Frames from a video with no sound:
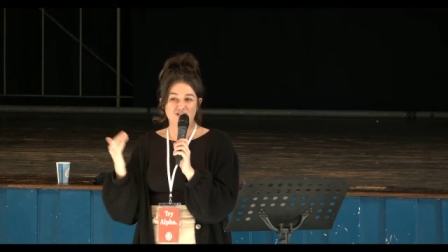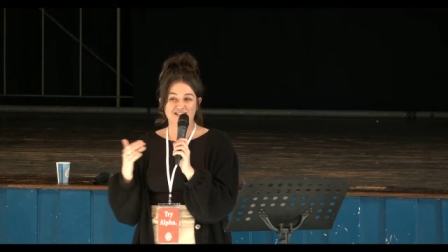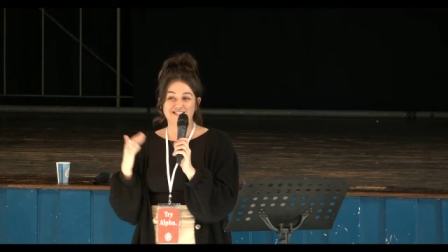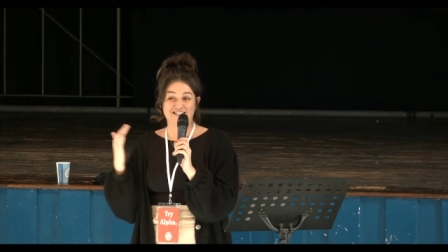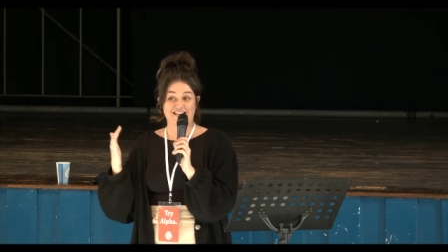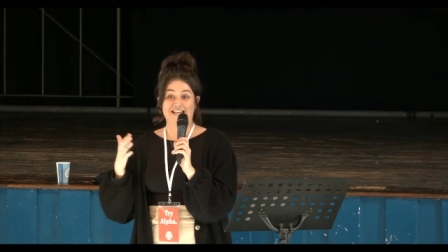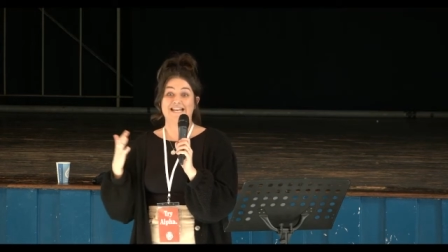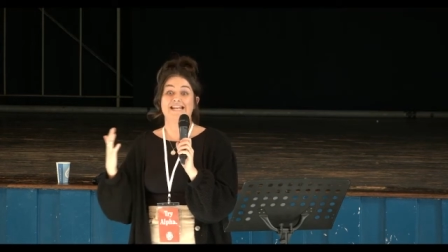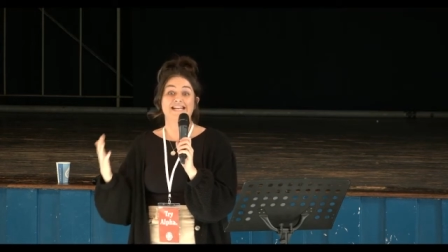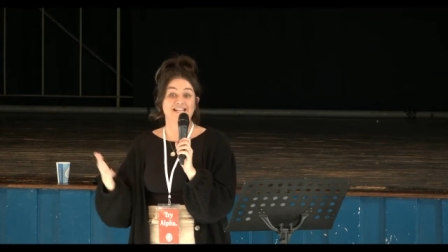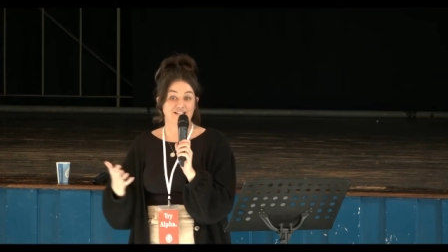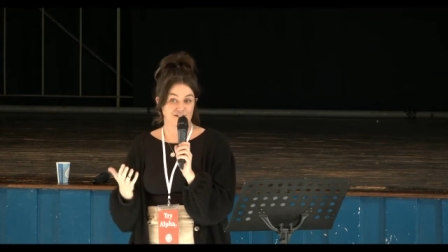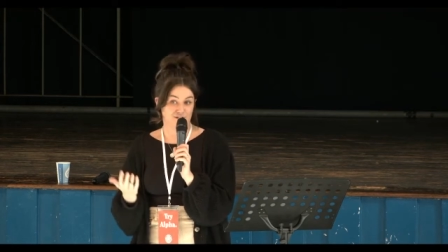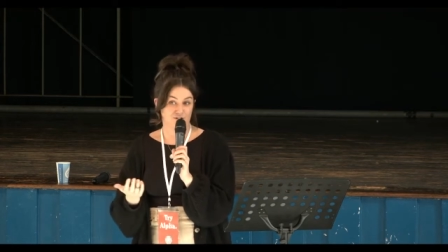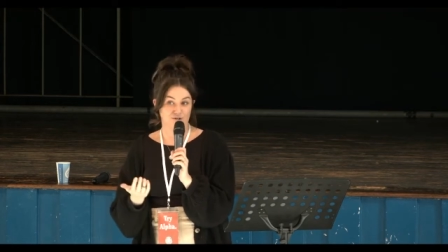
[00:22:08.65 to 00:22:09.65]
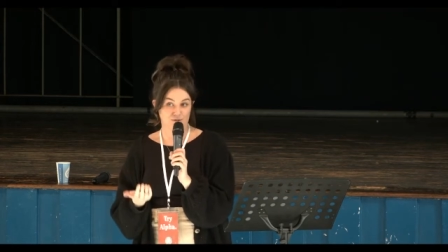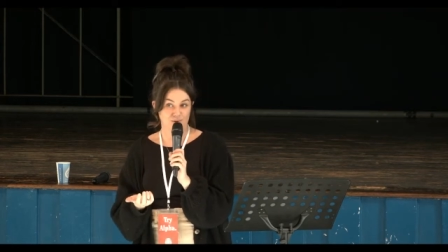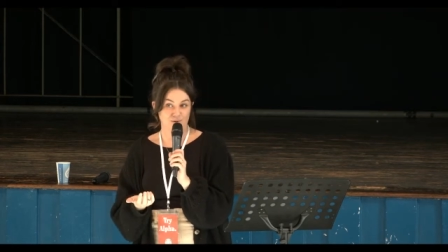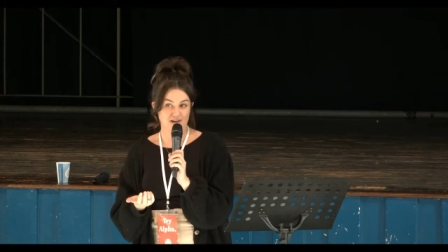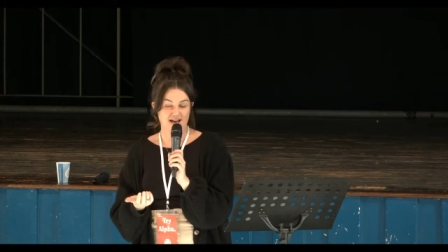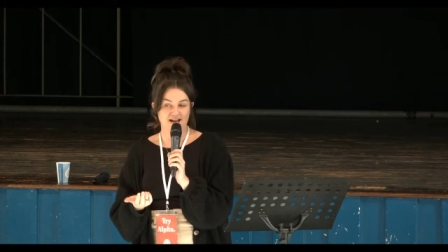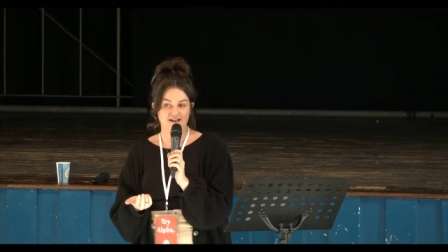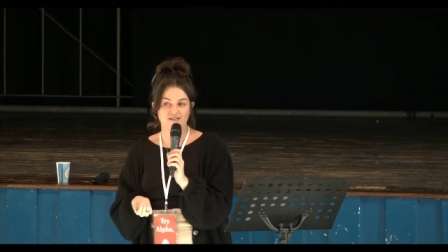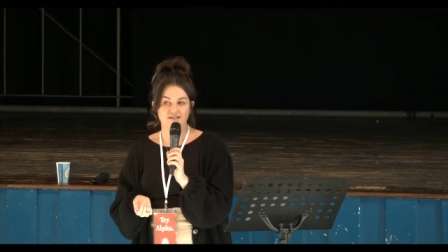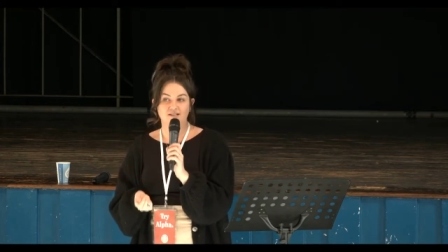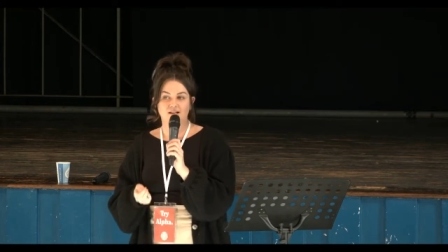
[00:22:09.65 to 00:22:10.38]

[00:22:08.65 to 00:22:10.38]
doesn't need us to do that.